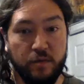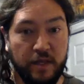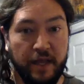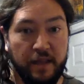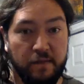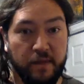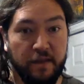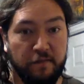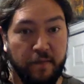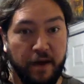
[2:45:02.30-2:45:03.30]
the enemy
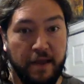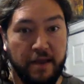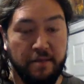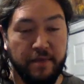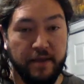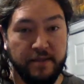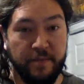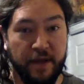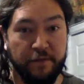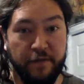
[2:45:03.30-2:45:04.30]
of my enemy is
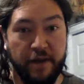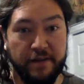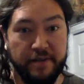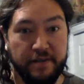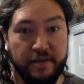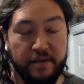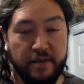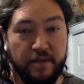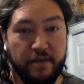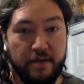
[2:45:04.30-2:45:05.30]
my friend.
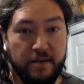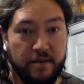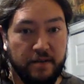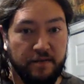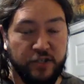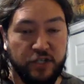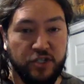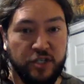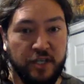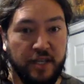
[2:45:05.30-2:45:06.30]
If
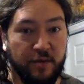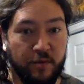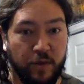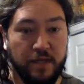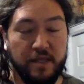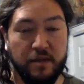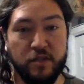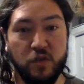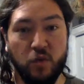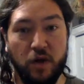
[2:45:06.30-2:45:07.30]
she's cheating, we could get her
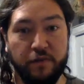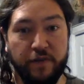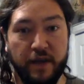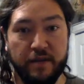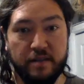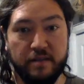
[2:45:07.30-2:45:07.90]
disqualified.